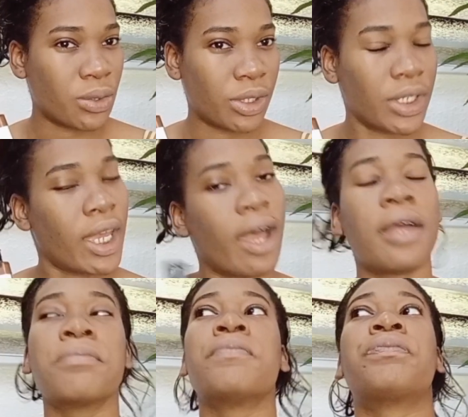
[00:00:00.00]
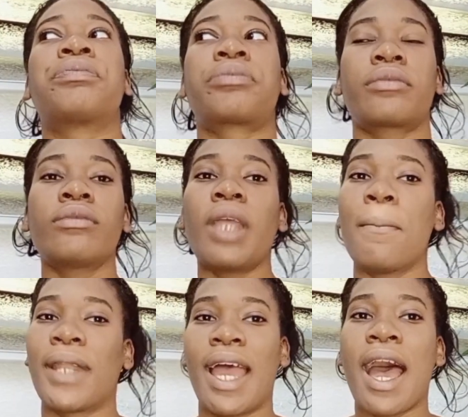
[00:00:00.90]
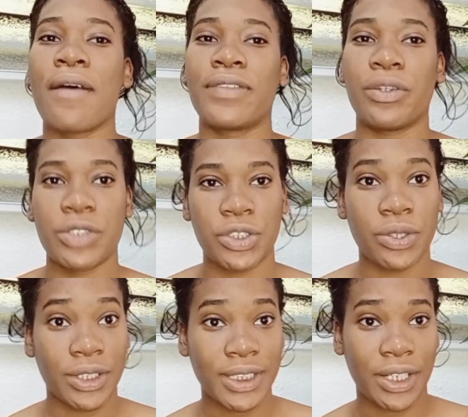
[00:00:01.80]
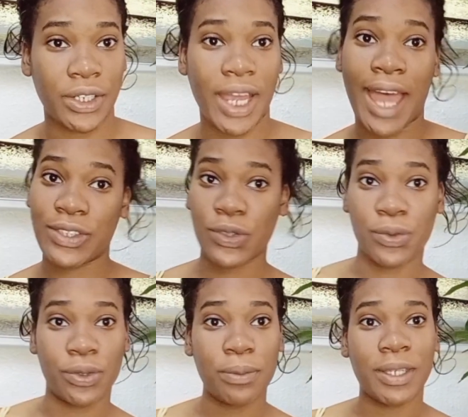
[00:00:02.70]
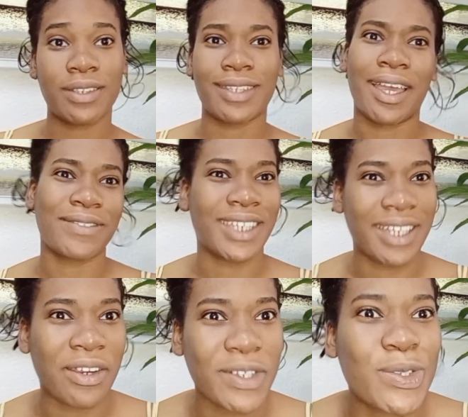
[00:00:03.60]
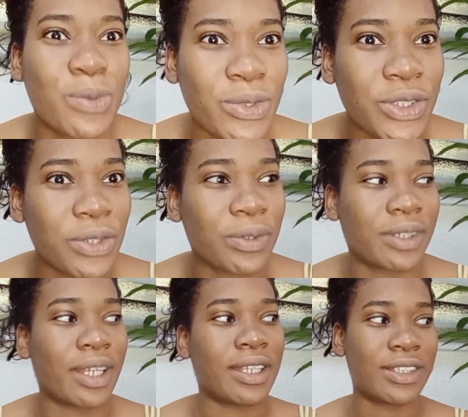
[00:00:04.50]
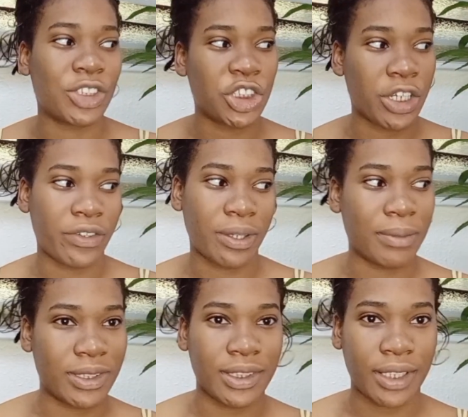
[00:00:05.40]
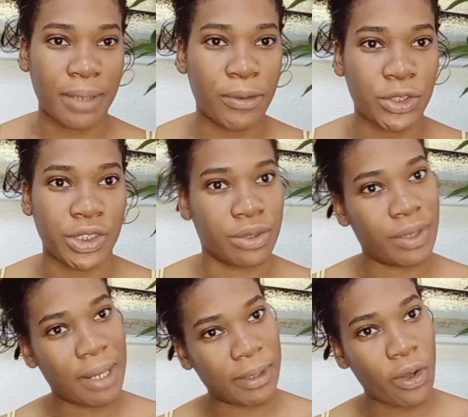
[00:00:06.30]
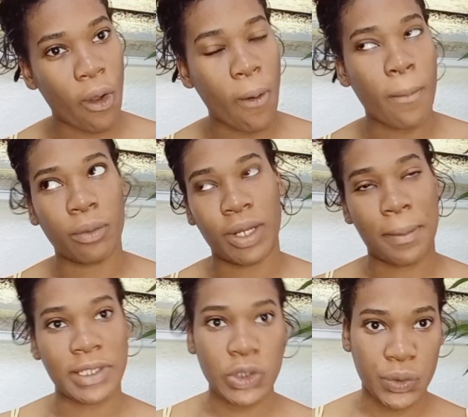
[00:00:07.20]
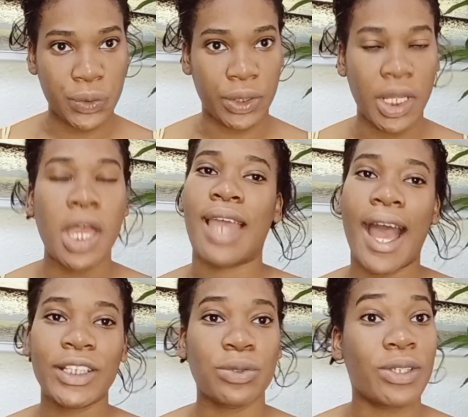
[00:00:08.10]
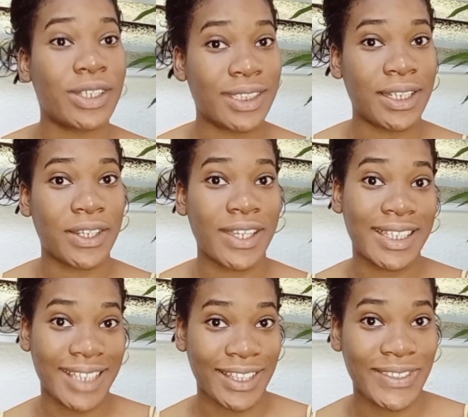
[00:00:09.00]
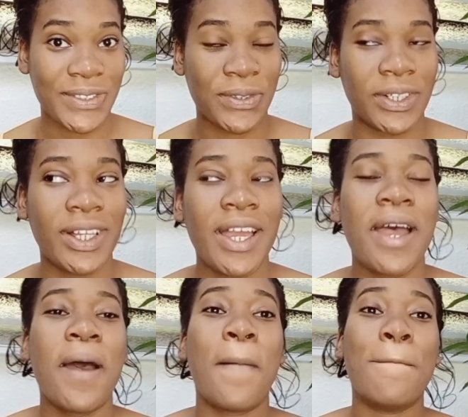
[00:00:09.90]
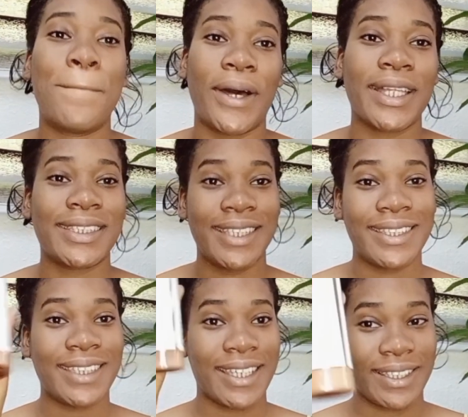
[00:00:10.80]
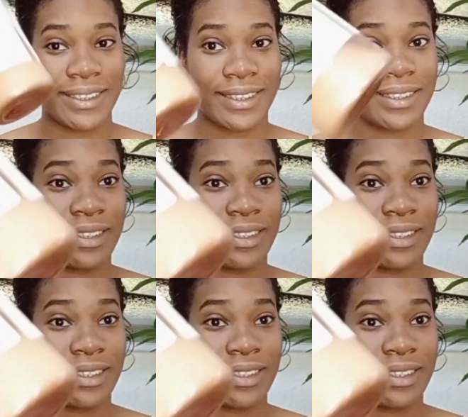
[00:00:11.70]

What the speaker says: toner, yeah. But I have the original container at school because I have skincare at school too, and I need to share them into like portions when I'm at home and when I'm at school. The actual container is at school, but this is